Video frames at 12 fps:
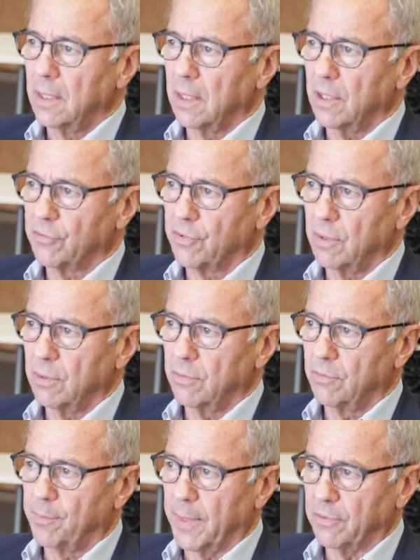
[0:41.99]
I also
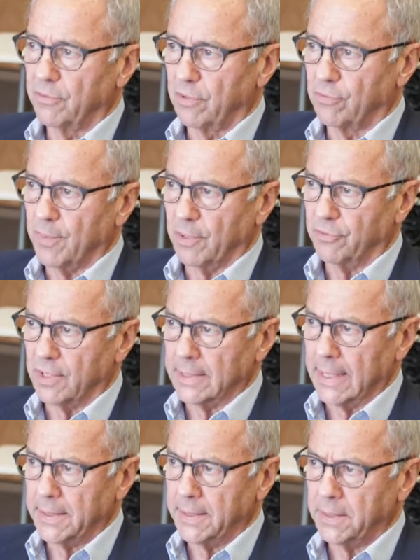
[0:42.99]
spent six months
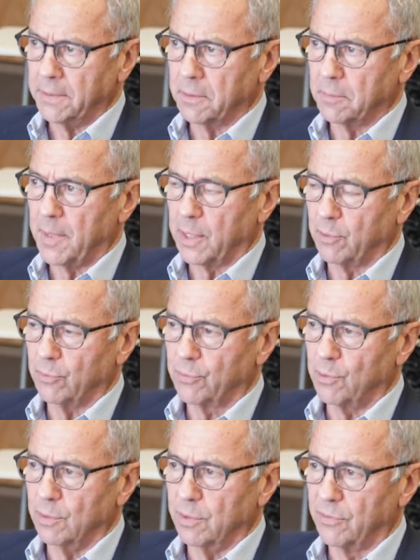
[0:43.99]
in London during medical
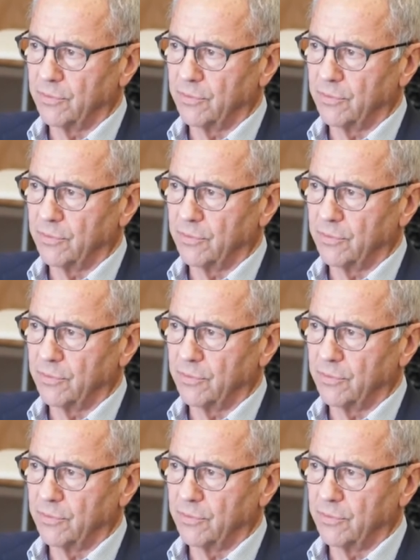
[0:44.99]
school and